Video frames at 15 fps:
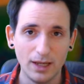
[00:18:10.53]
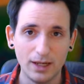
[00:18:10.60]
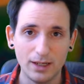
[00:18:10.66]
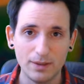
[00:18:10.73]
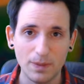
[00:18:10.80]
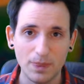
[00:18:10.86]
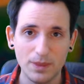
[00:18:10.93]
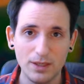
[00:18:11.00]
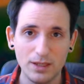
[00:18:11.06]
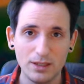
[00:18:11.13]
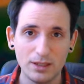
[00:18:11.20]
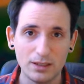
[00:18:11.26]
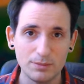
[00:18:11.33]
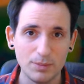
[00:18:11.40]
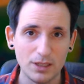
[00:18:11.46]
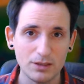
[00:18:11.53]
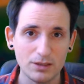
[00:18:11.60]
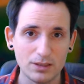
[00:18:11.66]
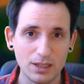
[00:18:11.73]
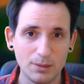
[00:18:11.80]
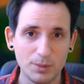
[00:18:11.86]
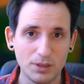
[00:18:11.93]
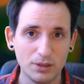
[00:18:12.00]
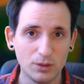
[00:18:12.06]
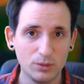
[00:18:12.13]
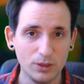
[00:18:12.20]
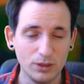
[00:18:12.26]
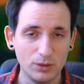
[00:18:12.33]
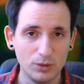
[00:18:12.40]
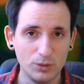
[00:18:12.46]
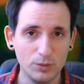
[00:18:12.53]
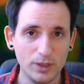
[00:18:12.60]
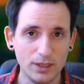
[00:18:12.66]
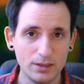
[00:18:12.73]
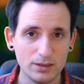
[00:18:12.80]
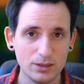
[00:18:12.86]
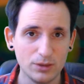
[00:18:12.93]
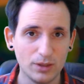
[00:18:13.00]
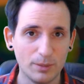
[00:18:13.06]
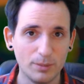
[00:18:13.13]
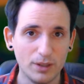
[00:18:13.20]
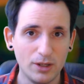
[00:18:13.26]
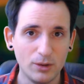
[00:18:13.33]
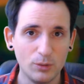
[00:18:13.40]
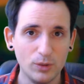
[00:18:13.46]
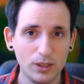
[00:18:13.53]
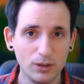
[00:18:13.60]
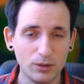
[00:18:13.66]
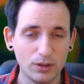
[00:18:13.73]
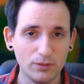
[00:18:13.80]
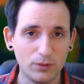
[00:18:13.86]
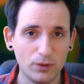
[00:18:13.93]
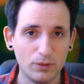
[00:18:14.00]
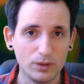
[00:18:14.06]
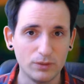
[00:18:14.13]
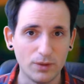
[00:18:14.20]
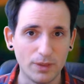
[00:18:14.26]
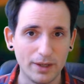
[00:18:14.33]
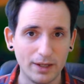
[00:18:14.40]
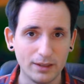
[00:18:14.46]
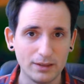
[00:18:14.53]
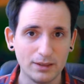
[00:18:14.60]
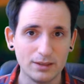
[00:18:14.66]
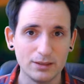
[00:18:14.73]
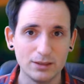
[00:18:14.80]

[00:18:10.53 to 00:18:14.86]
and the expansion is coming in only 2 weeks, so I'm really looking forward for that.